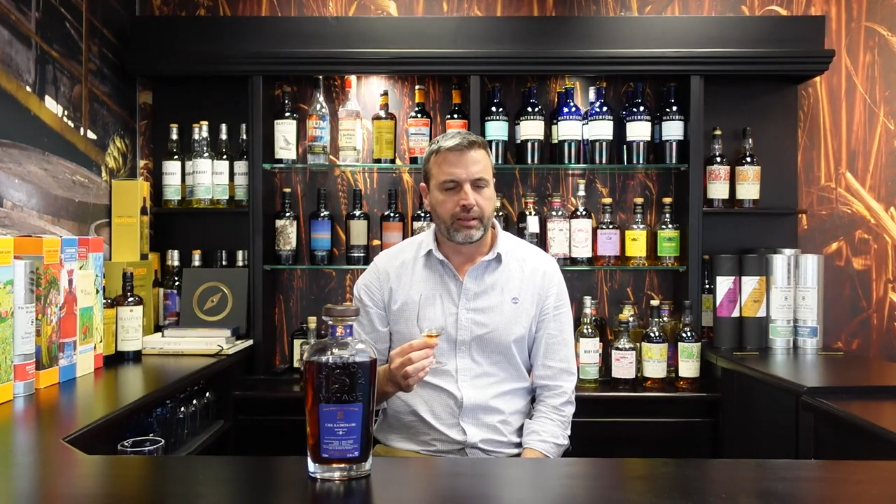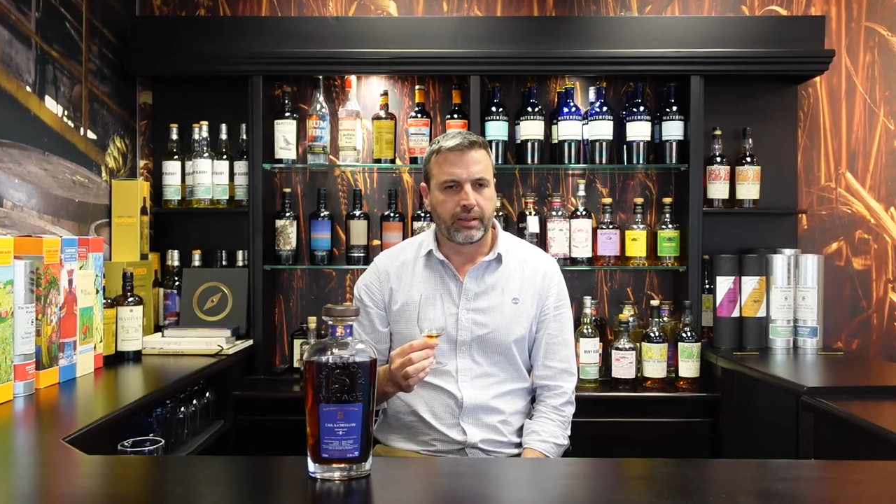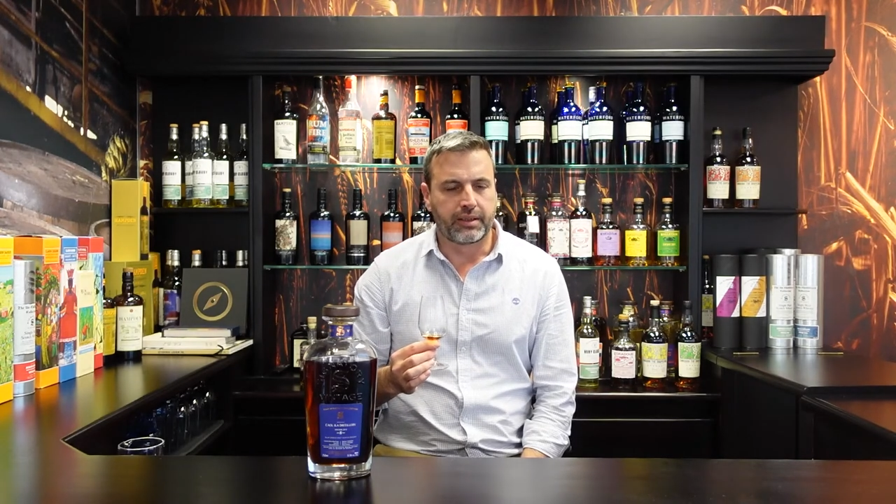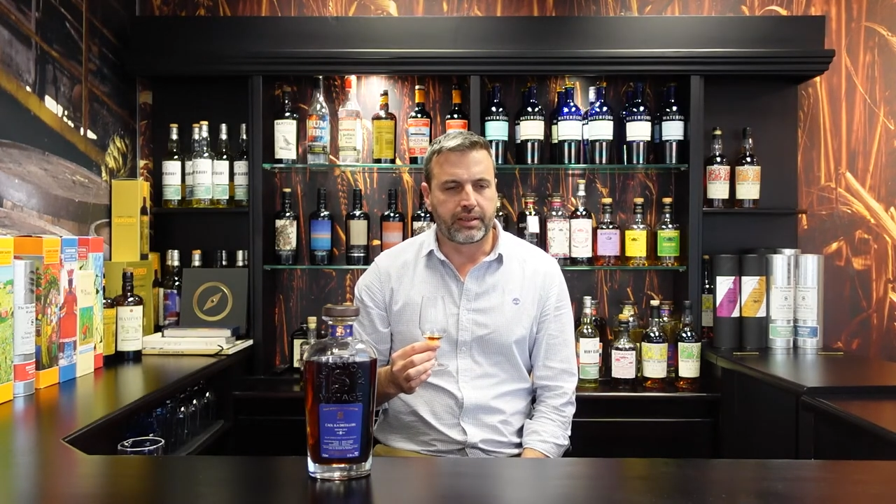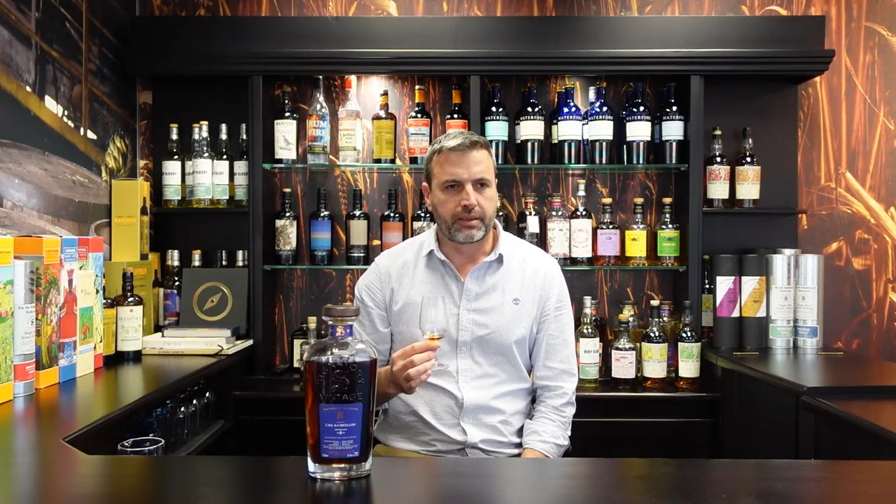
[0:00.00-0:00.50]

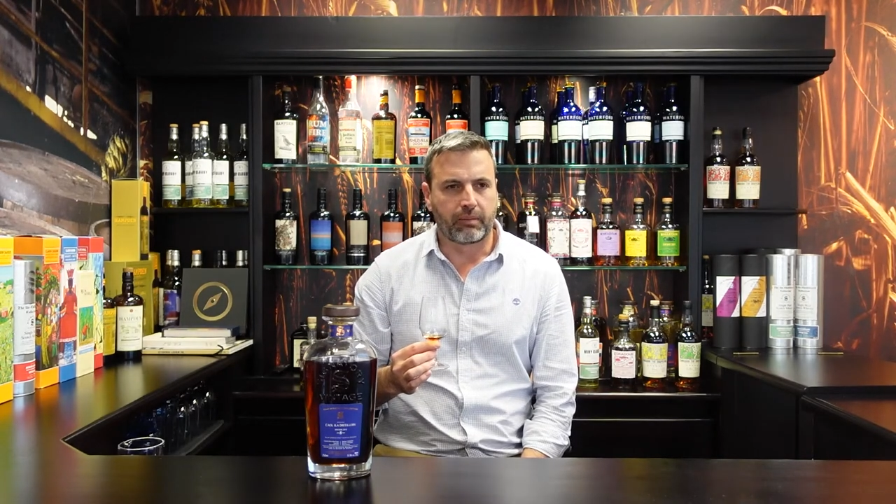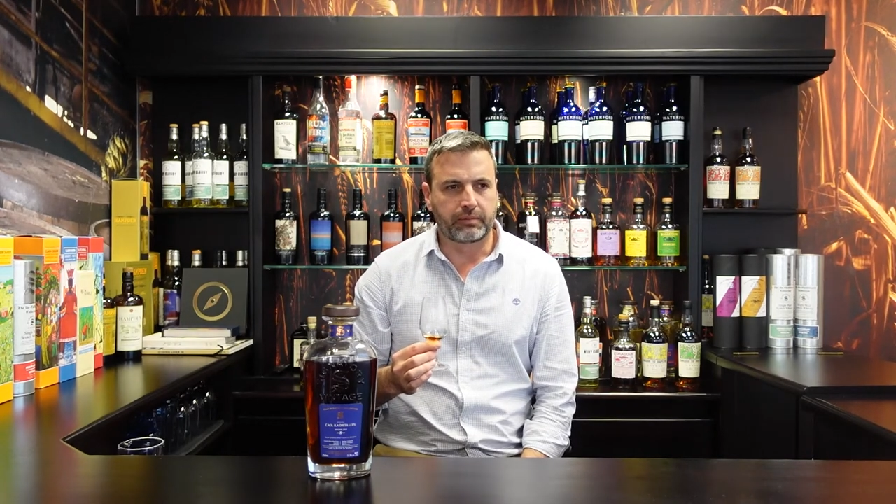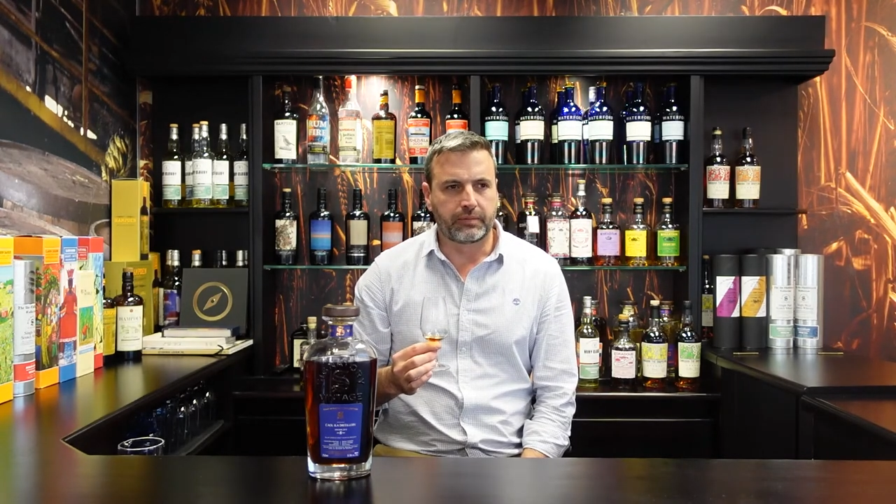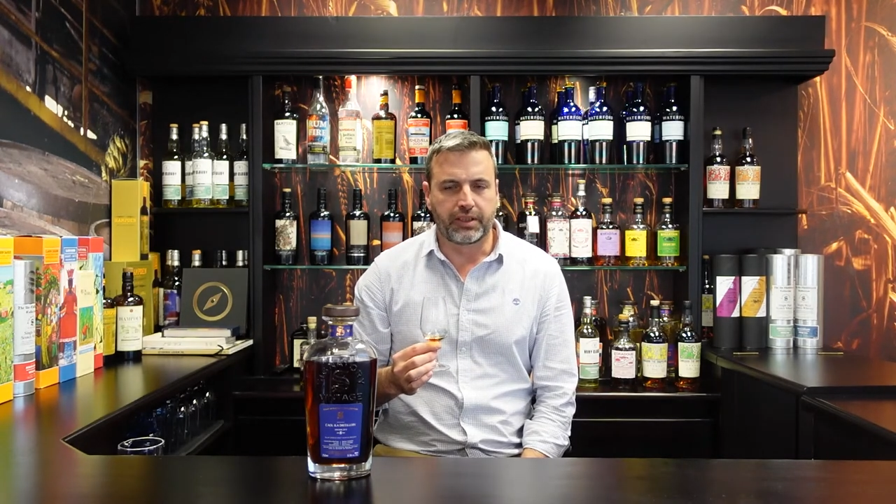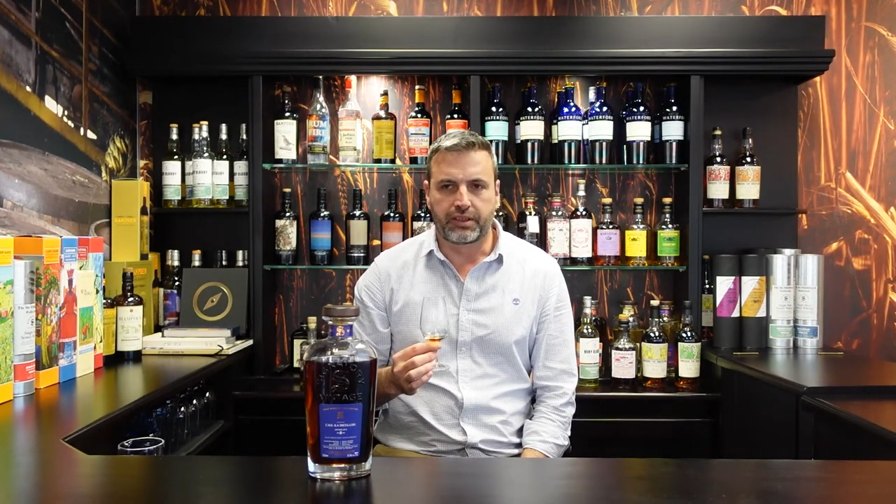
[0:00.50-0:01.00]
There's
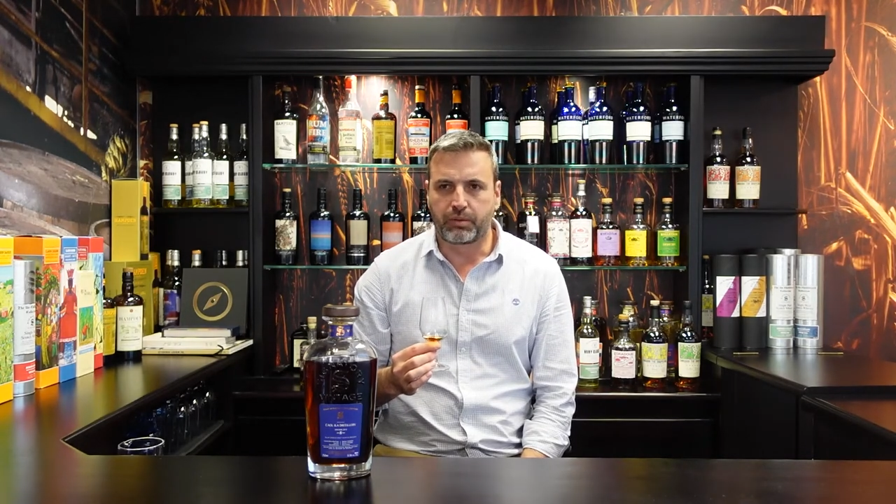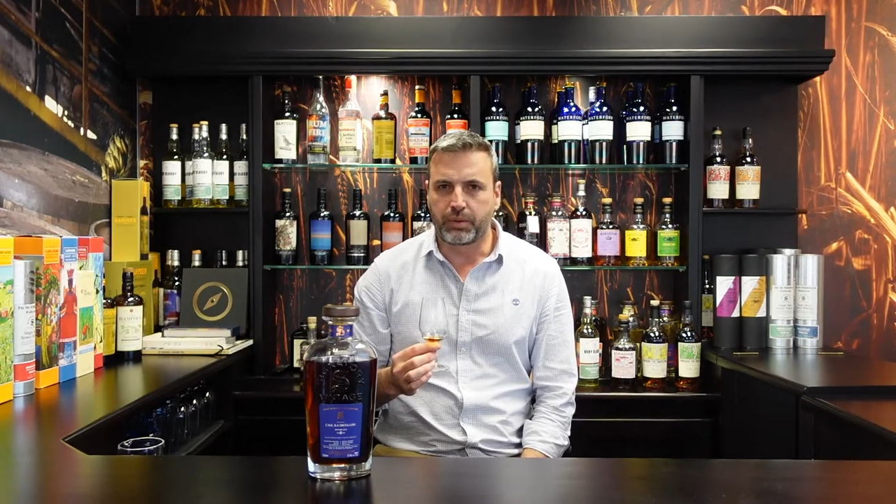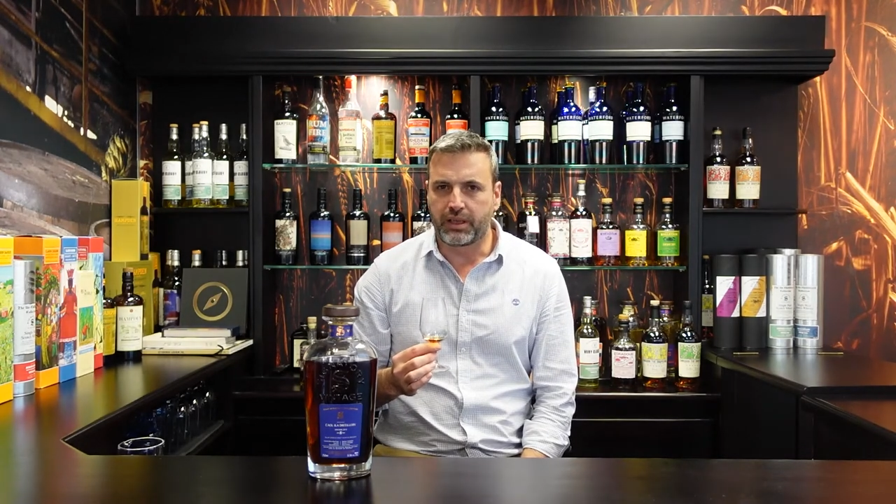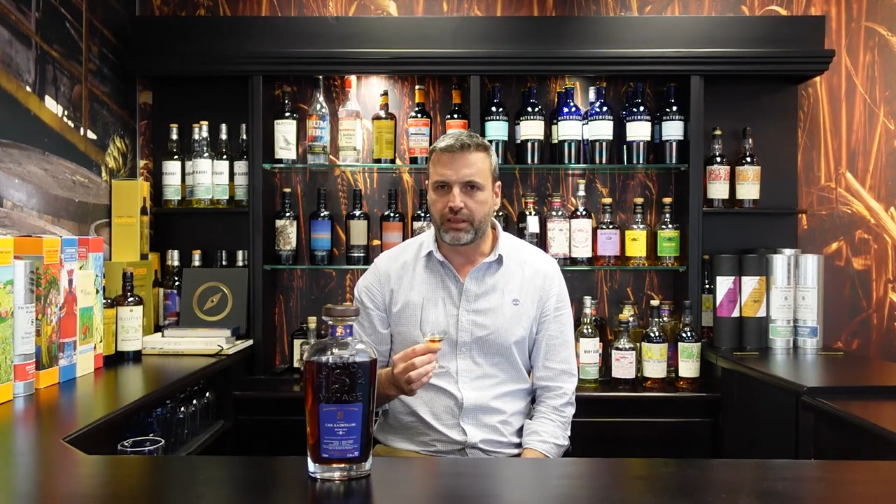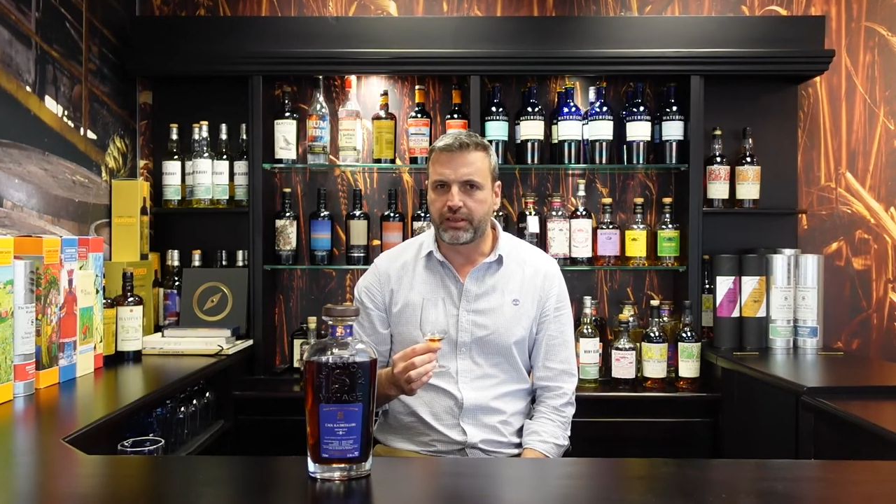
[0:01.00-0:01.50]

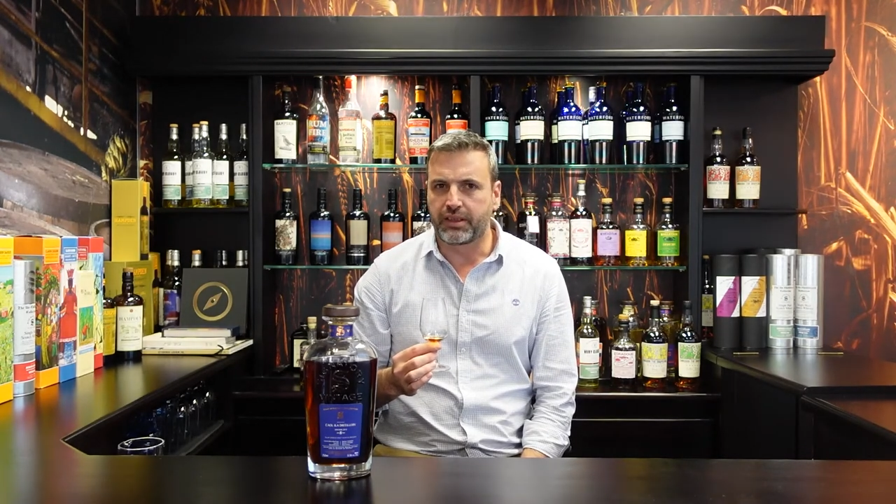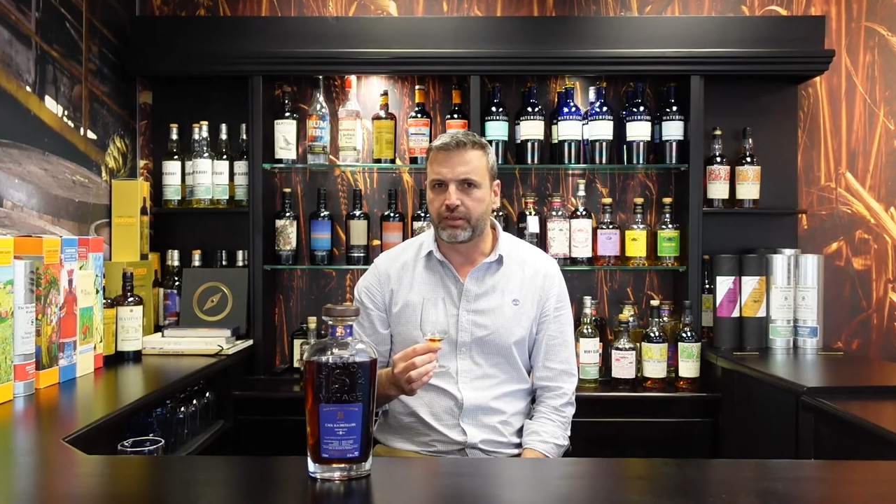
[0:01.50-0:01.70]
sweetness,